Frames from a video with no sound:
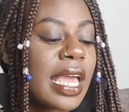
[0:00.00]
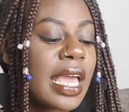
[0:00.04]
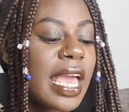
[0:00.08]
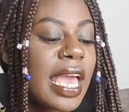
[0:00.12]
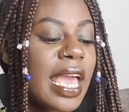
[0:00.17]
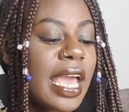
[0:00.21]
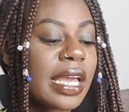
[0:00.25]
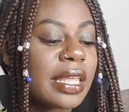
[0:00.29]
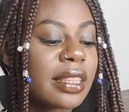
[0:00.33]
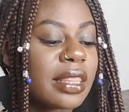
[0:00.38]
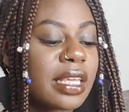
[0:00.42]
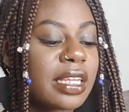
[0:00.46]

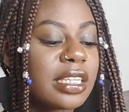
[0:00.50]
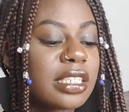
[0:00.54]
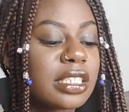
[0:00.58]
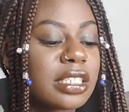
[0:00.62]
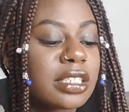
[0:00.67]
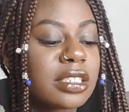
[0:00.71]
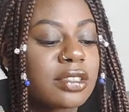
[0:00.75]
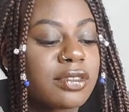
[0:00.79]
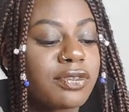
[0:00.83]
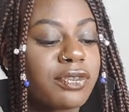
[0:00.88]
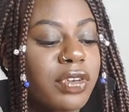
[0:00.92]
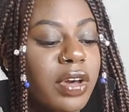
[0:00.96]
And they
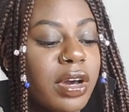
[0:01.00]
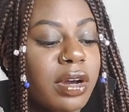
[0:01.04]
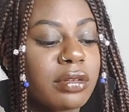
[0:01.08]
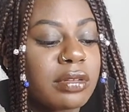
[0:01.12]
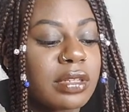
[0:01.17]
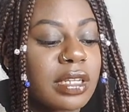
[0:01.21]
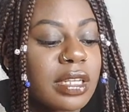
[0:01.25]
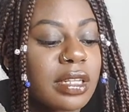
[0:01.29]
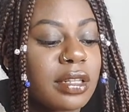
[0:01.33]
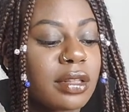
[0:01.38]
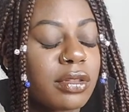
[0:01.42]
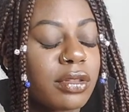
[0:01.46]
just
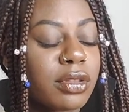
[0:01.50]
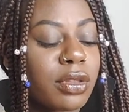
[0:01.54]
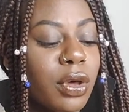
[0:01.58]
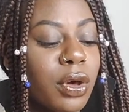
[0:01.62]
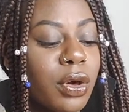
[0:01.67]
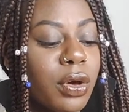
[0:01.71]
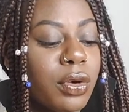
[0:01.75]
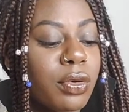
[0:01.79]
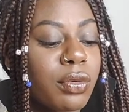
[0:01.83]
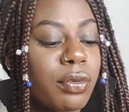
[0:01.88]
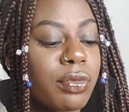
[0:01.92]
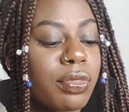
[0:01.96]
felt as
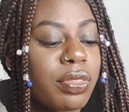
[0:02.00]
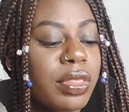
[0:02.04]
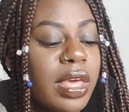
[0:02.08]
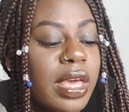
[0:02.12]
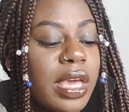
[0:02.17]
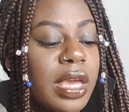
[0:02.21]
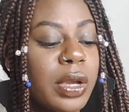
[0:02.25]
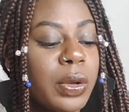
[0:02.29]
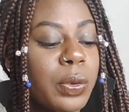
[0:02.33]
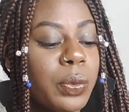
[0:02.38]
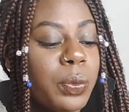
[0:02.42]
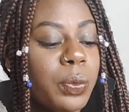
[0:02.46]
though
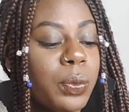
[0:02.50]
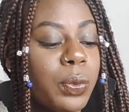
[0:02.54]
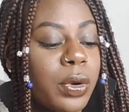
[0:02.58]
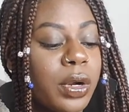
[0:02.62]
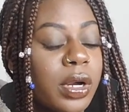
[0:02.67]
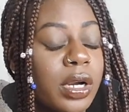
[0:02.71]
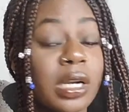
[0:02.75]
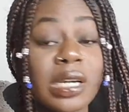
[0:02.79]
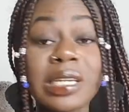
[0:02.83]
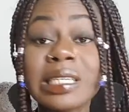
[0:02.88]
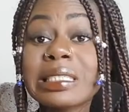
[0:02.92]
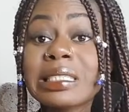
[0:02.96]
they
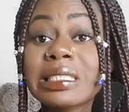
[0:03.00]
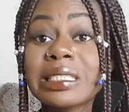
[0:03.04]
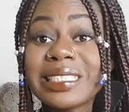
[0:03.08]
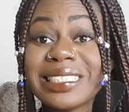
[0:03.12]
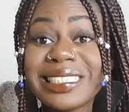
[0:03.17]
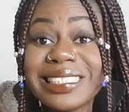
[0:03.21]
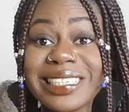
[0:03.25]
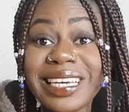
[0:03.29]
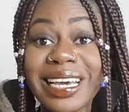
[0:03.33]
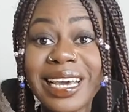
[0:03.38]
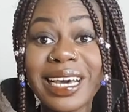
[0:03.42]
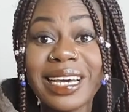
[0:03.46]
were
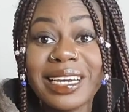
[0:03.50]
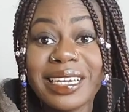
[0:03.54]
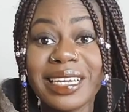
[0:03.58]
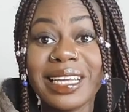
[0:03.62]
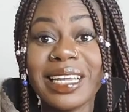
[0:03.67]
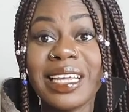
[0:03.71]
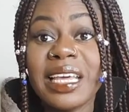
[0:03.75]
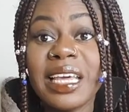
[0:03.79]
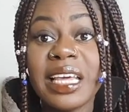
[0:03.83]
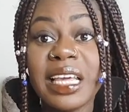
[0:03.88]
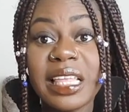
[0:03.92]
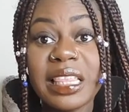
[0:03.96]
stuck.
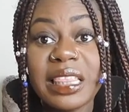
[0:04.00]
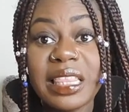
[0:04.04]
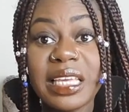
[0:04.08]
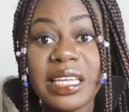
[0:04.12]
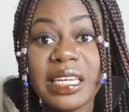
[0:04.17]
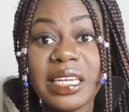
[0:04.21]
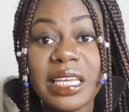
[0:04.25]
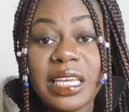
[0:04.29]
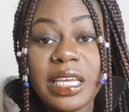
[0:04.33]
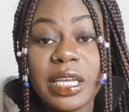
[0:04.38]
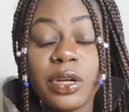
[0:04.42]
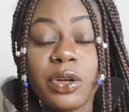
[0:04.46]
They
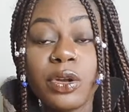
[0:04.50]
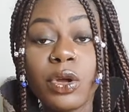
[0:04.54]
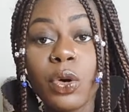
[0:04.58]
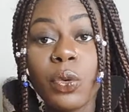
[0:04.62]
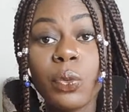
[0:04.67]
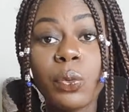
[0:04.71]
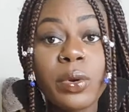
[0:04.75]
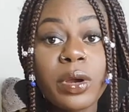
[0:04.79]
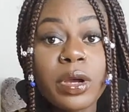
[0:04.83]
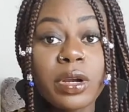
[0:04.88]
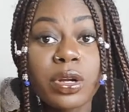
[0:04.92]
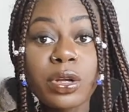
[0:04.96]
didn't know
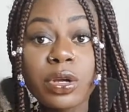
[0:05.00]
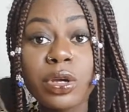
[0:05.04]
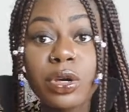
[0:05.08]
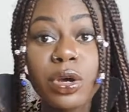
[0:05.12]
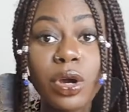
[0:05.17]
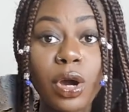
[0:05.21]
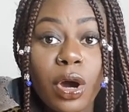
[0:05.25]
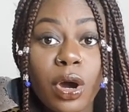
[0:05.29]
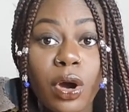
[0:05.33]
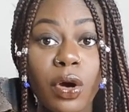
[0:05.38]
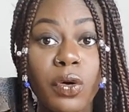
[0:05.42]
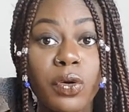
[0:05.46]
where to
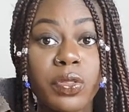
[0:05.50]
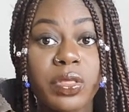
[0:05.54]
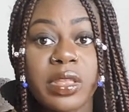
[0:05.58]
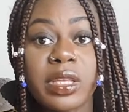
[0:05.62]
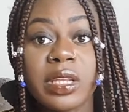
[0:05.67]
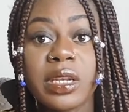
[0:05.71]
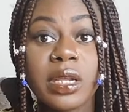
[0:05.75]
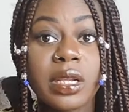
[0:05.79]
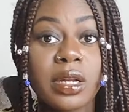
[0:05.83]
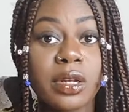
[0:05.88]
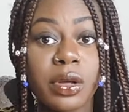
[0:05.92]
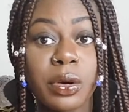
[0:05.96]
go. They
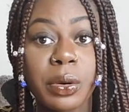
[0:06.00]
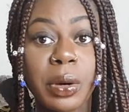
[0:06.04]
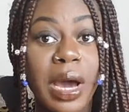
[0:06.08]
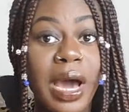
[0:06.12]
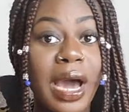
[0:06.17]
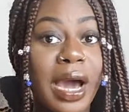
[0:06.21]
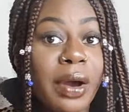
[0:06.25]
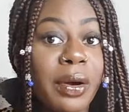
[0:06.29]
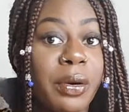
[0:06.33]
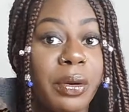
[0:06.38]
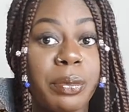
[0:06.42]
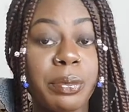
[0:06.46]
didn't know
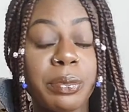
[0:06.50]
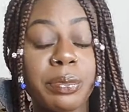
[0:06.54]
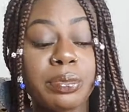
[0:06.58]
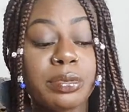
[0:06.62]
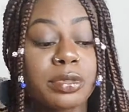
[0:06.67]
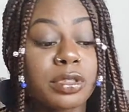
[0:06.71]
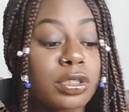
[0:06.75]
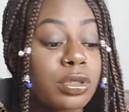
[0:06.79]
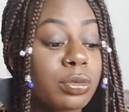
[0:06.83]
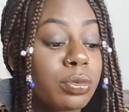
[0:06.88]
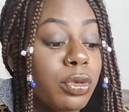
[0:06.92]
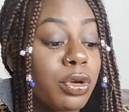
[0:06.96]
how
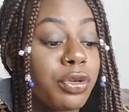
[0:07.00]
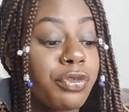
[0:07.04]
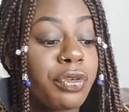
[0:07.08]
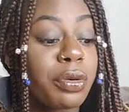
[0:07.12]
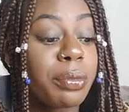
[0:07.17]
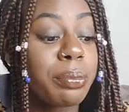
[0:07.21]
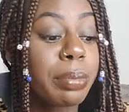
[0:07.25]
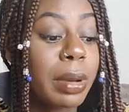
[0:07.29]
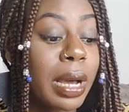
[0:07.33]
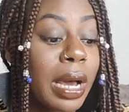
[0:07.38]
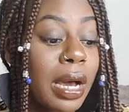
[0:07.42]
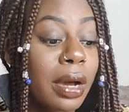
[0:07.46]
to move
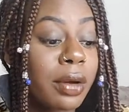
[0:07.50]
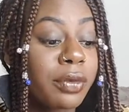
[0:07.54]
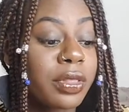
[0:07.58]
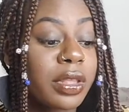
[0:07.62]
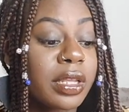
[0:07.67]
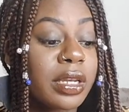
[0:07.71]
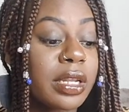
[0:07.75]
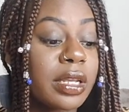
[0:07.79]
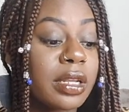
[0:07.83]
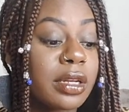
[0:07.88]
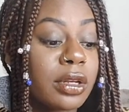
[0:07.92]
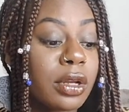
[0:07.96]
about. They
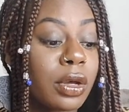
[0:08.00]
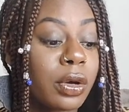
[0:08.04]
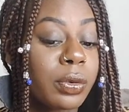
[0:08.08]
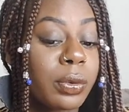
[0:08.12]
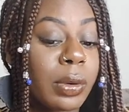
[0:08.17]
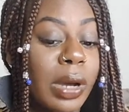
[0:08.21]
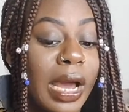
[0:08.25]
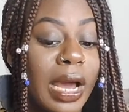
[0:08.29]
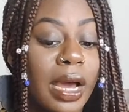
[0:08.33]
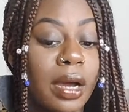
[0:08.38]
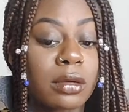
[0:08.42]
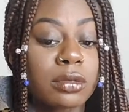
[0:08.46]
didn't know
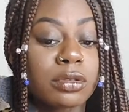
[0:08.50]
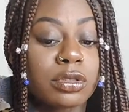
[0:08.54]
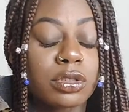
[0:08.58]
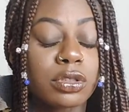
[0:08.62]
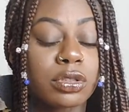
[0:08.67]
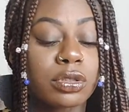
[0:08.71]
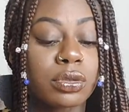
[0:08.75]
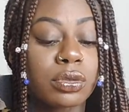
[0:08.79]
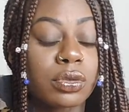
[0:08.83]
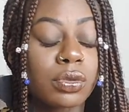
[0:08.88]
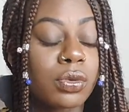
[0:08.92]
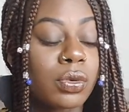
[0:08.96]
how
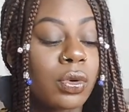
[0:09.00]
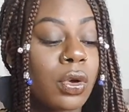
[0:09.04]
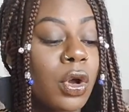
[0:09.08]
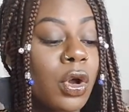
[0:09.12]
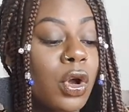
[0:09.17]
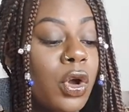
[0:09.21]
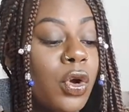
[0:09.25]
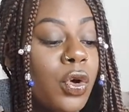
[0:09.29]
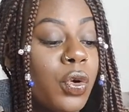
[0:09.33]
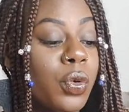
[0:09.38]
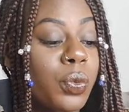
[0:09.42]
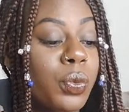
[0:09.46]
to
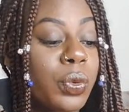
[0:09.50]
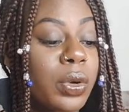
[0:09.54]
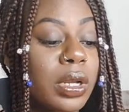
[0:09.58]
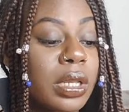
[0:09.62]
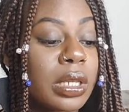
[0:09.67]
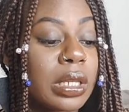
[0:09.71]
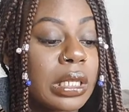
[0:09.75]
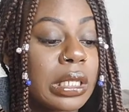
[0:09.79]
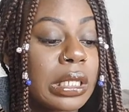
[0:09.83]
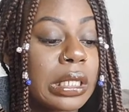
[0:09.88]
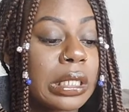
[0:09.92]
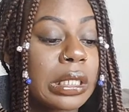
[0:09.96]

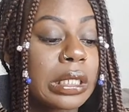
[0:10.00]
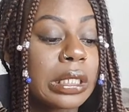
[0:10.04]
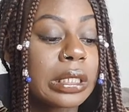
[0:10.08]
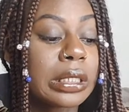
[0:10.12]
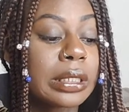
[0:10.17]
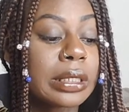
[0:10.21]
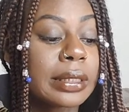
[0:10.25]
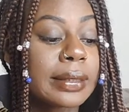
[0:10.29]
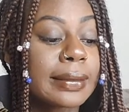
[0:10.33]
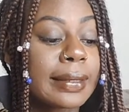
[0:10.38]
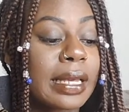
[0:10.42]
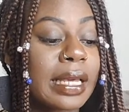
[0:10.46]
really
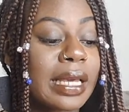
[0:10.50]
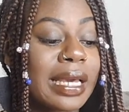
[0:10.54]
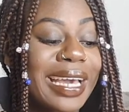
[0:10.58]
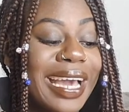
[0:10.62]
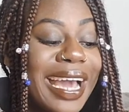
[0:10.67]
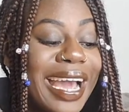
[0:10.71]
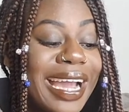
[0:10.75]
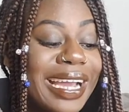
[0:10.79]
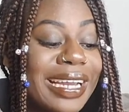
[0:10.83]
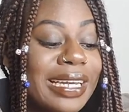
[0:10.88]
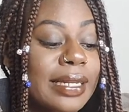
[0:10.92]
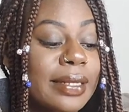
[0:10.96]

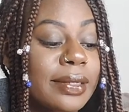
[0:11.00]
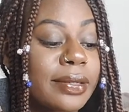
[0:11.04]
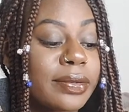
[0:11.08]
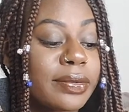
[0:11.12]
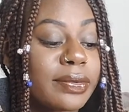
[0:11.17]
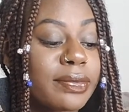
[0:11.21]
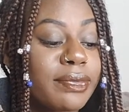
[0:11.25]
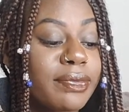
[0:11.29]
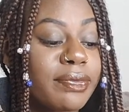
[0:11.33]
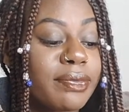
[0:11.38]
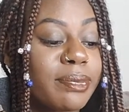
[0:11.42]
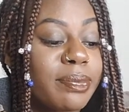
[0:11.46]
kind
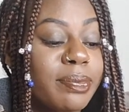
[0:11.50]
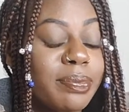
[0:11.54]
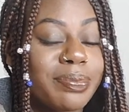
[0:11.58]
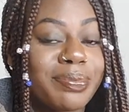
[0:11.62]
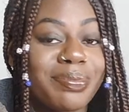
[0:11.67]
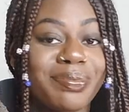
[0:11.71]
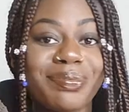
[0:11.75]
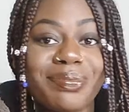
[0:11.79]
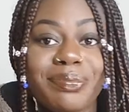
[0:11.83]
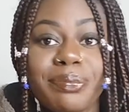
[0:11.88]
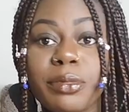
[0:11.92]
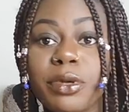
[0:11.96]
of
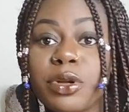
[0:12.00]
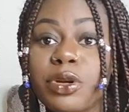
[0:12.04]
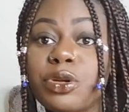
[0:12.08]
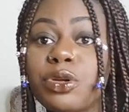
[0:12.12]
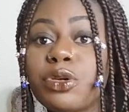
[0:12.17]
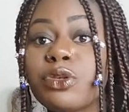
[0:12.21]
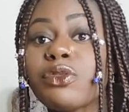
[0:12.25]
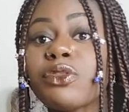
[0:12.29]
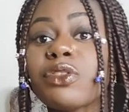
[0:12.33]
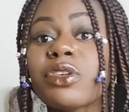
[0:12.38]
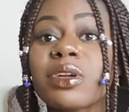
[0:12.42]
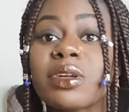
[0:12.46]

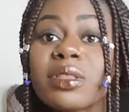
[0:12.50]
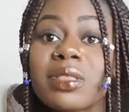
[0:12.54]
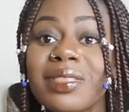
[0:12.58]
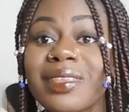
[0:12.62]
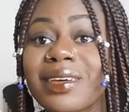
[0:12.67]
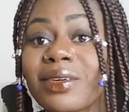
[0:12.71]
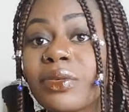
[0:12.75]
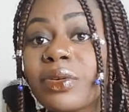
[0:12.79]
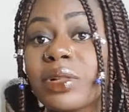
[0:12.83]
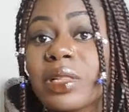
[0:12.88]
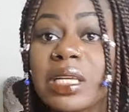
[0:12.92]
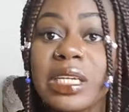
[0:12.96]
maneuver
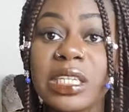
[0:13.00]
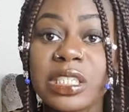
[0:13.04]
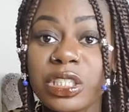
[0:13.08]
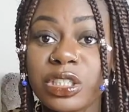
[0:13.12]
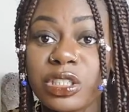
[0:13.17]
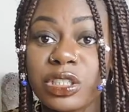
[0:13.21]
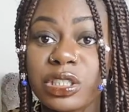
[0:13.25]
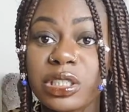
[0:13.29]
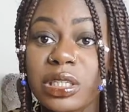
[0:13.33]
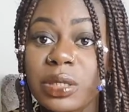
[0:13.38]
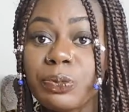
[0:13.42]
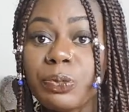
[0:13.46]
the
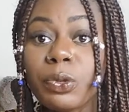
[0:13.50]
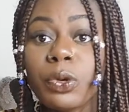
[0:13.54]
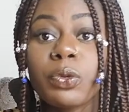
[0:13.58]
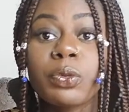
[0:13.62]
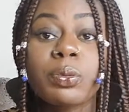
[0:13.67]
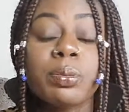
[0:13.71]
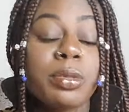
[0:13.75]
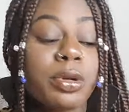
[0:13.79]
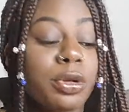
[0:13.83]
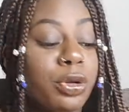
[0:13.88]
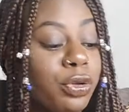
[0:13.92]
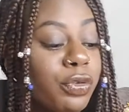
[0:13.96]
relationship or
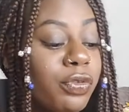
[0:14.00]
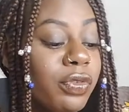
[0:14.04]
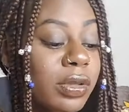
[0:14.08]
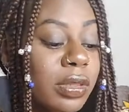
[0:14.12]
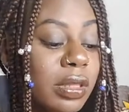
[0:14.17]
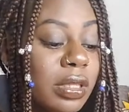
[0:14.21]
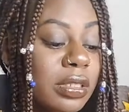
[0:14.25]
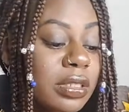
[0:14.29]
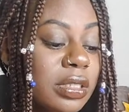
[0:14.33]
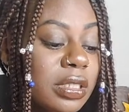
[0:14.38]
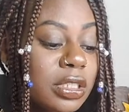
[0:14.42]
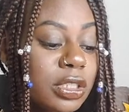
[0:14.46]
maneuver
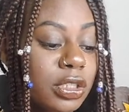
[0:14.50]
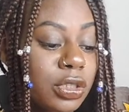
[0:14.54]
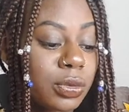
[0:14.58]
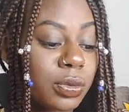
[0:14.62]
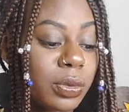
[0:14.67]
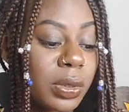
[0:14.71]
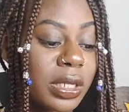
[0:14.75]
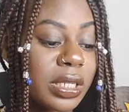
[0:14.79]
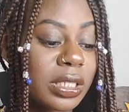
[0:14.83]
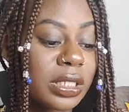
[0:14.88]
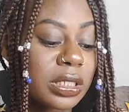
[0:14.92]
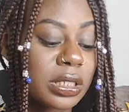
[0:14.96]
the
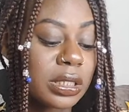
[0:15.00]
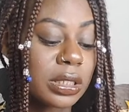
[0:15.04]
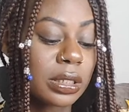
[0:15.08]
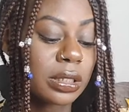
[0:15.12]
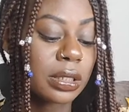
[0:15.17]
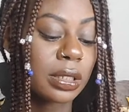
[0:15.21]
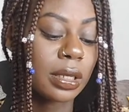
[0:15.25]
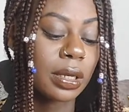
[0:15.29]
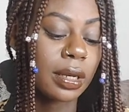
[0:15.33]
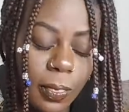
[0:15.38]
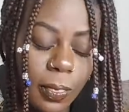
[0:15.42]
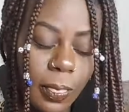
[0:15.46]

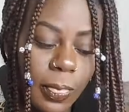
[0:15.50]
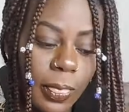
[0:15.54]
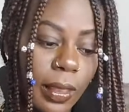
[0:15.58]
situation.